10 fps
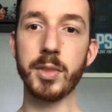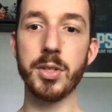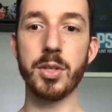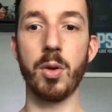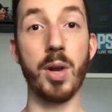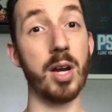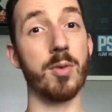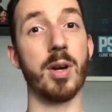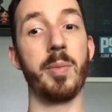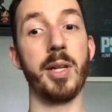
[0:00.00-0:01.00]
So not
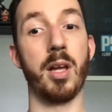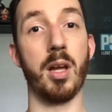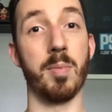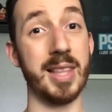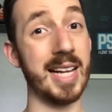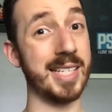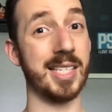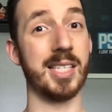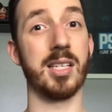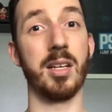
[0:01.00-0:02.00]
incredibly long, but
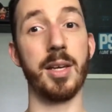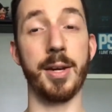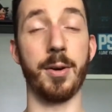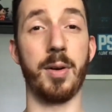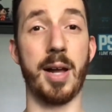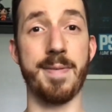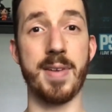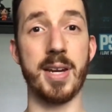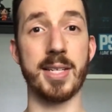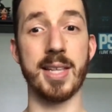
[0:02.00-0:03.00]
that's, a
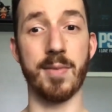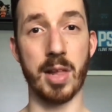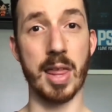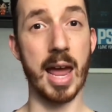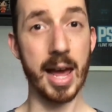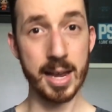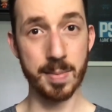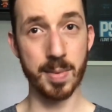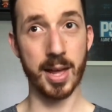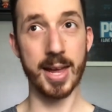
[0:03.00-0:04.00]
fitness level that I
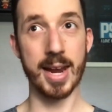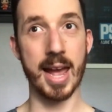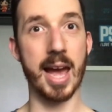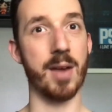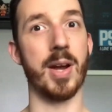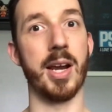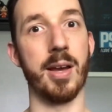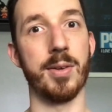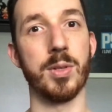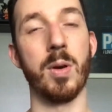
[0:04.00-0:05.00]
am not at right
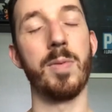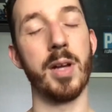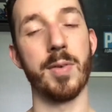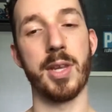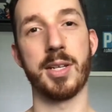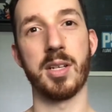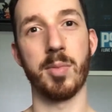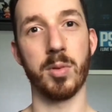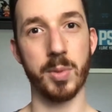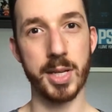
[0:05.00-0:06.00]
now. So hopefully over the next
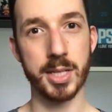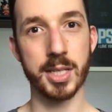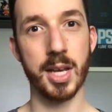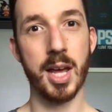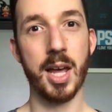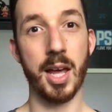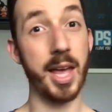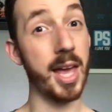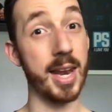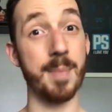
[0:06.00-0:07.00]
couple of weeks,
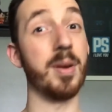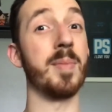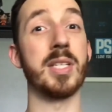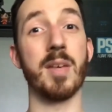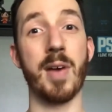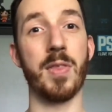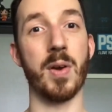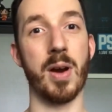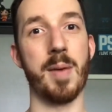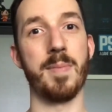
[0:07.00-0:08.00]
again, I'm putting myself out
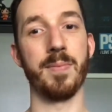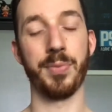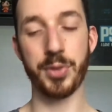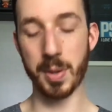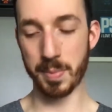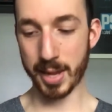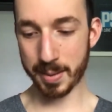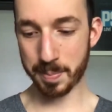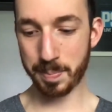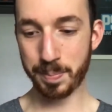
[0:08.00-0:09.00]
there. I'm
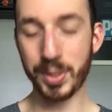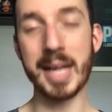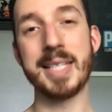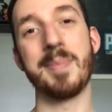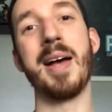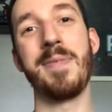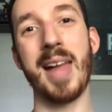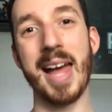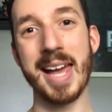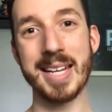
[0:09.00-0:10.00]
like planting my
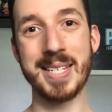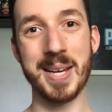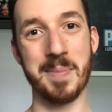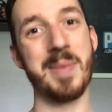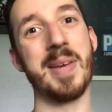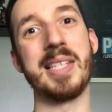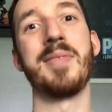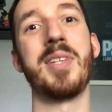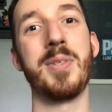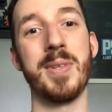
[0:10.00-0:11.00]
flag to commit
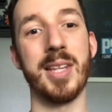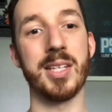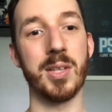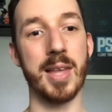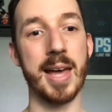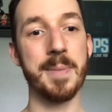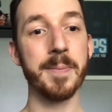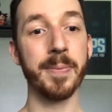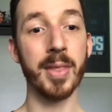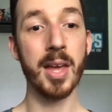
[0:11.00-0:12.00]
myself to doing this. So that
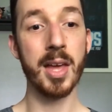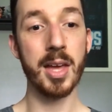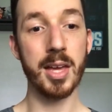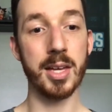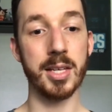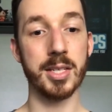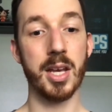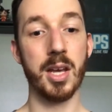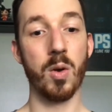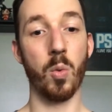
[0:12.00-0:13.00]
is
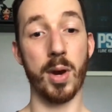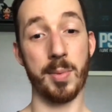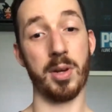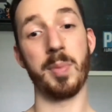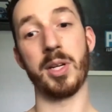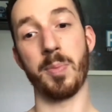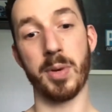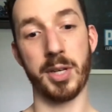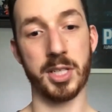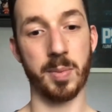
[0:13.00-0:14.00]
what I'm going to be
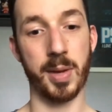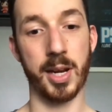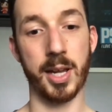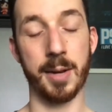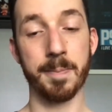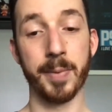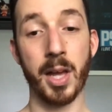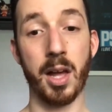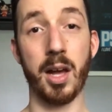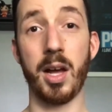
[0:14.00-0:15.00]
participating in.
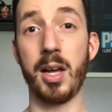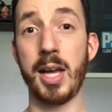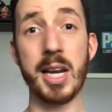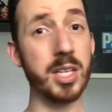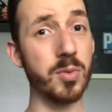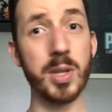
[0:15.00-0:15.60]
And it's